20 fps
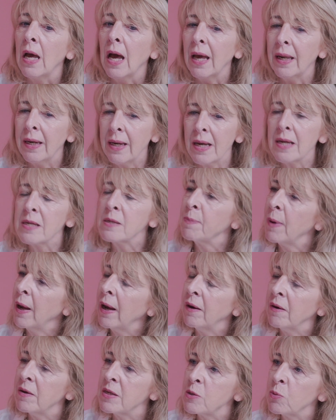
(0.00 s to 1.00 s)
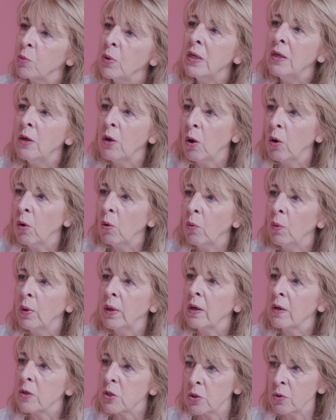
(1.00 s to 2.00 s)
And as parents, we know when
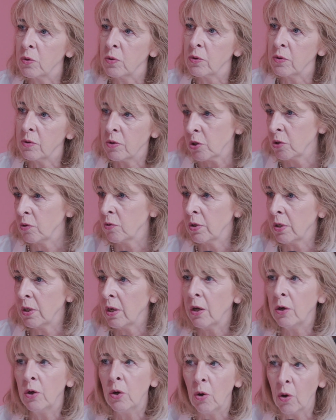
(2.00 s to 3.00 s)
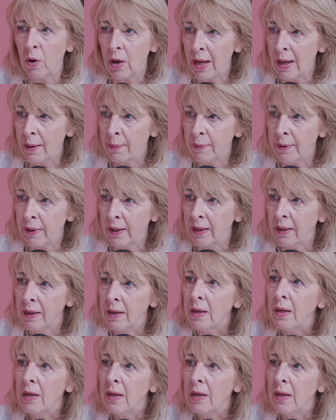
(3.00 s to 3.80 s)
our children are not happy.